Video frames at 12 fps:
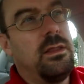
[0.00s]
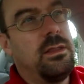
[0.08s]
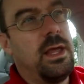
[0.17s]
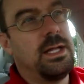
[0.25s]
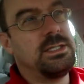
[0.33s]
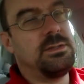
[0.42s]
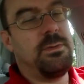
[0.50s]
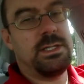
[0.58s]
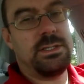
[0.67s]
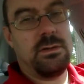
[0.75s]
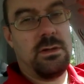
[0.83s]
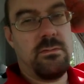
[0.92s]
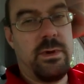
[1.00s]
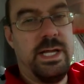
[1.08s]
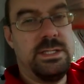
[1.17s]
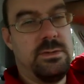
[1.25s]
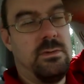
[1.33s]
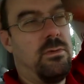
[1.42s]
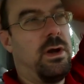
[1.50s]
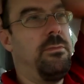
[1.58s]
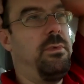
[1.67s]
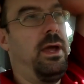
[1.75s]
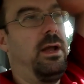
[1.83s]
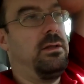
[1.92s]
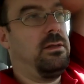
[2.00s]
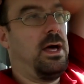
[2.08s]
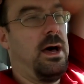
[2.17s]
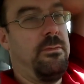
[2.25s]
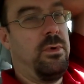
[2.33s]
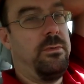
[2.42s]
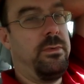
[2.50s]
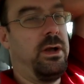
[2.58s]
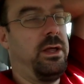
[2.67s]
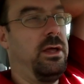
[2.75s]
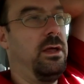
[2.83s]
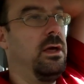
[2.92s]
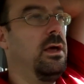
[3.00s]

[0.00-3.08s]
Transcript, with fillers: that special arrangement where I paid a lot more money